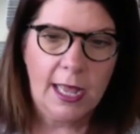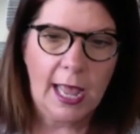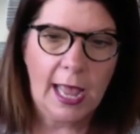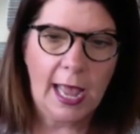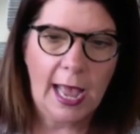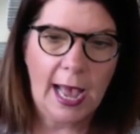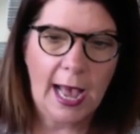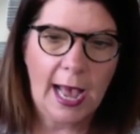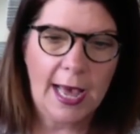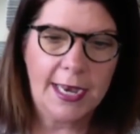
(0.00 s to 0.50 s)

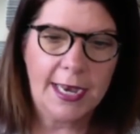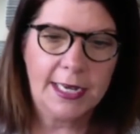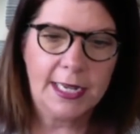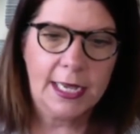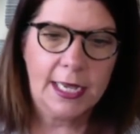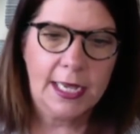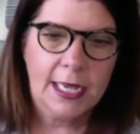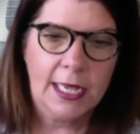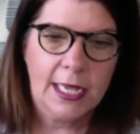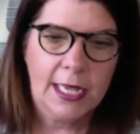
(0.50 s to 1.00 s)

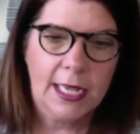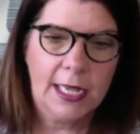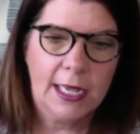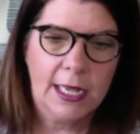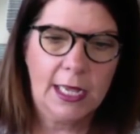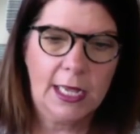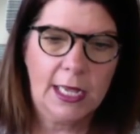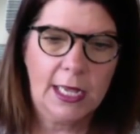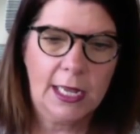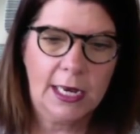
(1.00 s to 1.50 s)
And
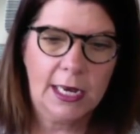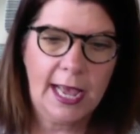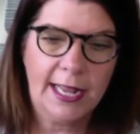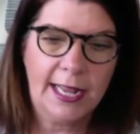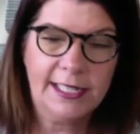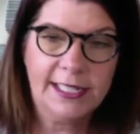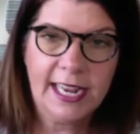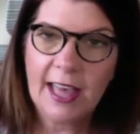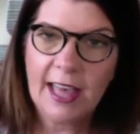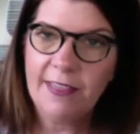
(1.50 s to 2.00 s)

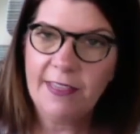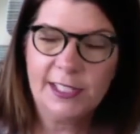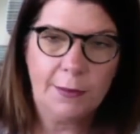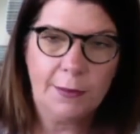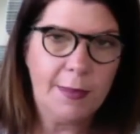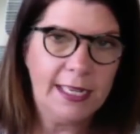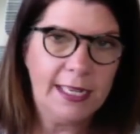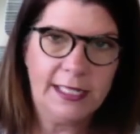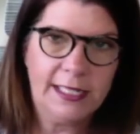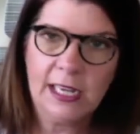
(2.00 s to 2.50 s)
Nancy had this
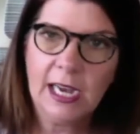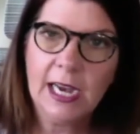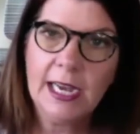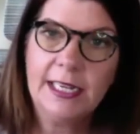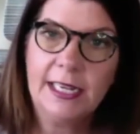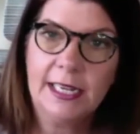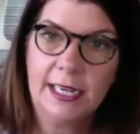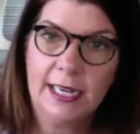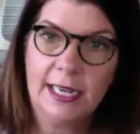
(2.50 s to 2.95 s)
amazing idea,